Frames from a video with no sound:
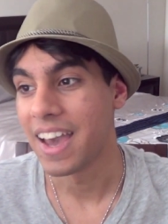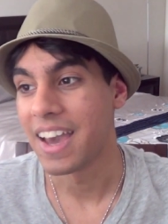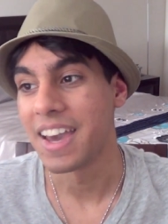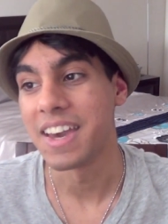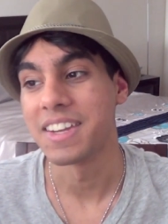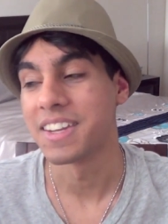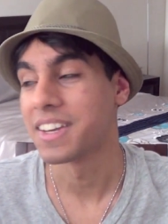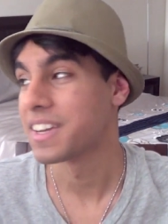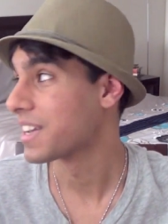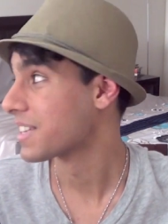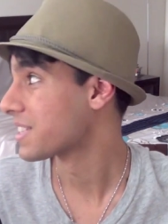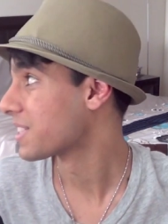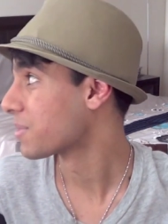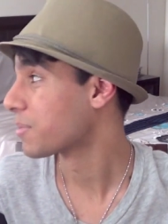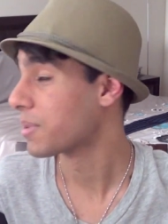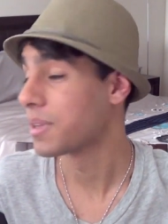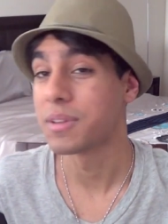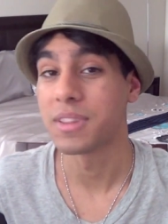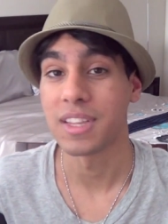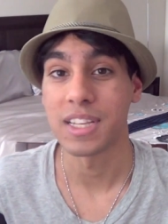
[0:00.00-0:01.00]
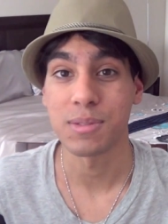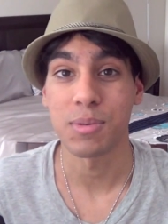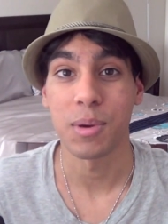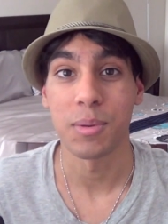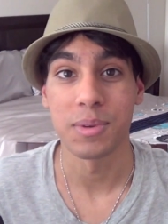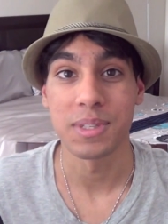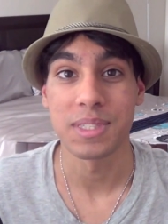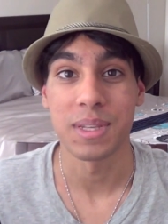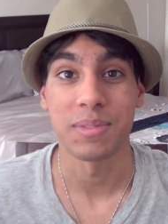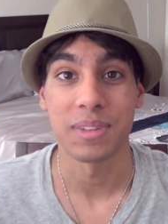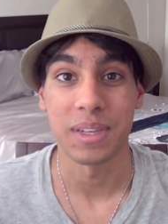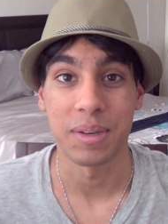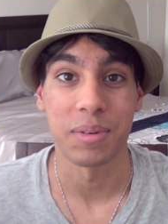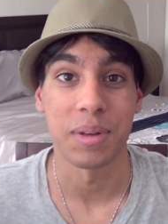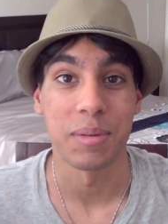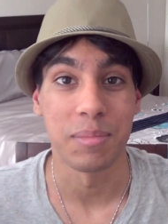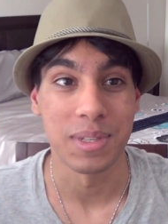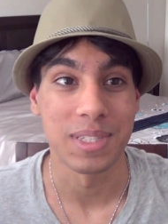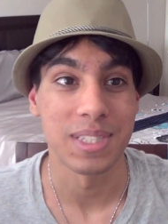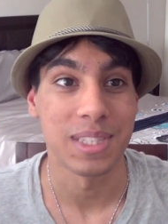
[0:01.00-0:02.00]
and I guess I'm, that's probably something I'm
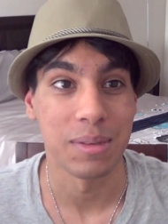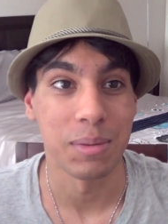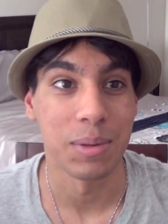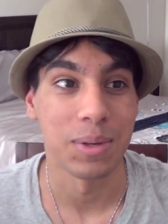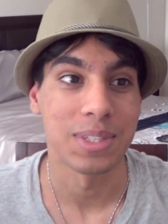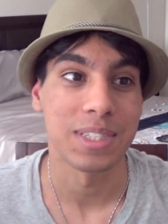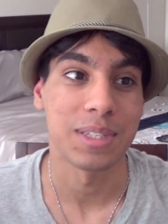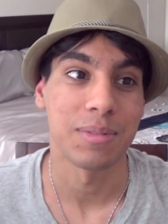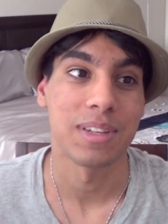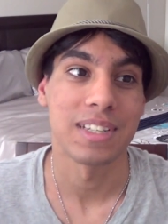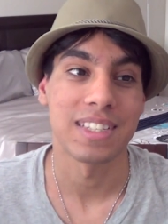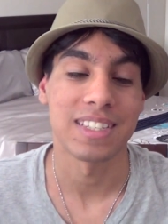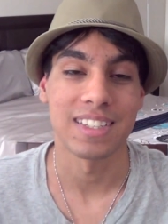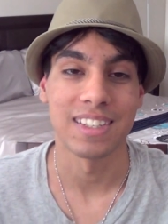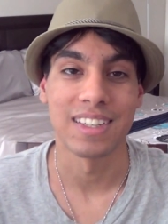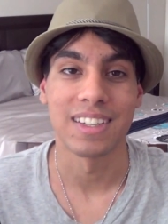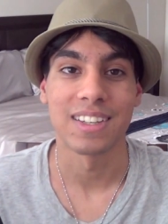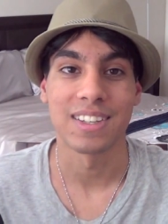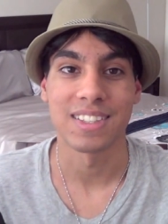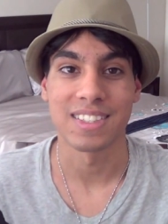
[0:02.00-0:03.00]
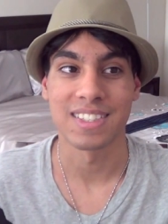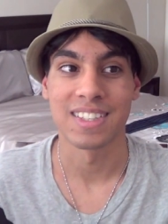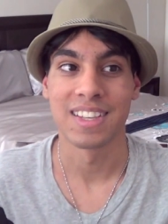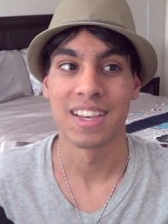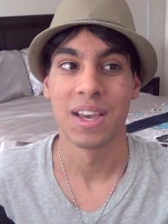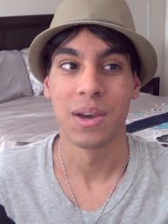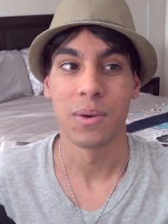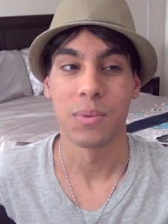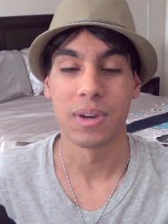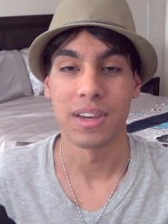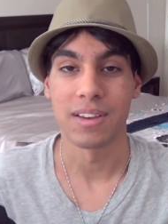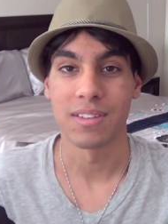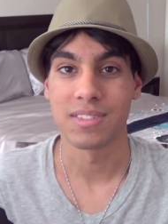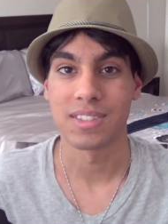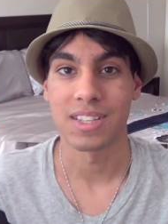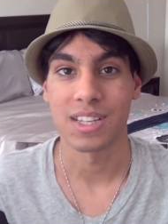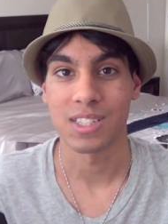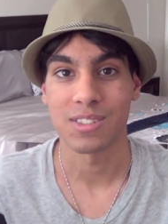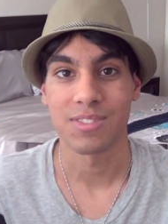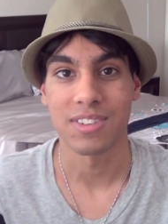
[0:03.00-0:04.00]
going to miss the most about Sydney because we have
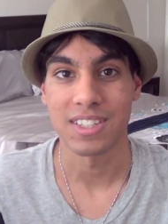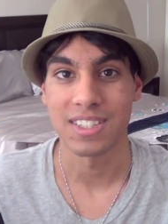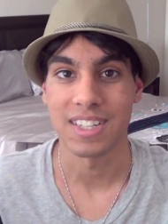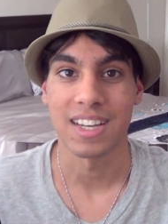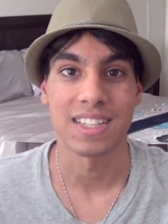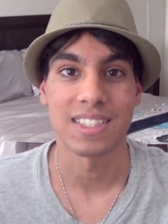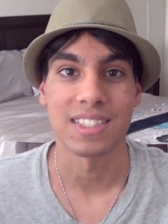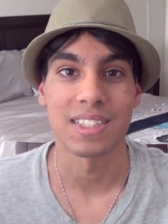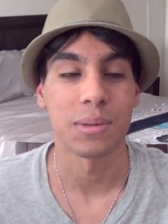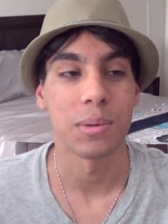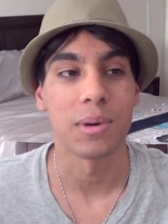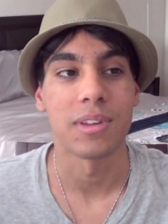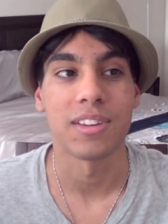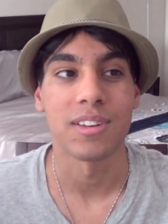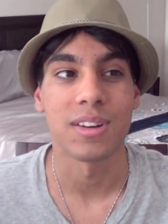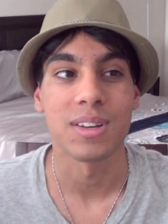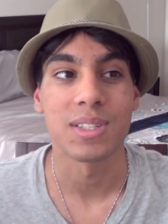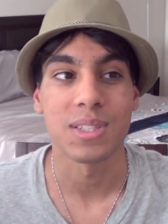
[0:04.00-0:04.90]
such fantastic weather.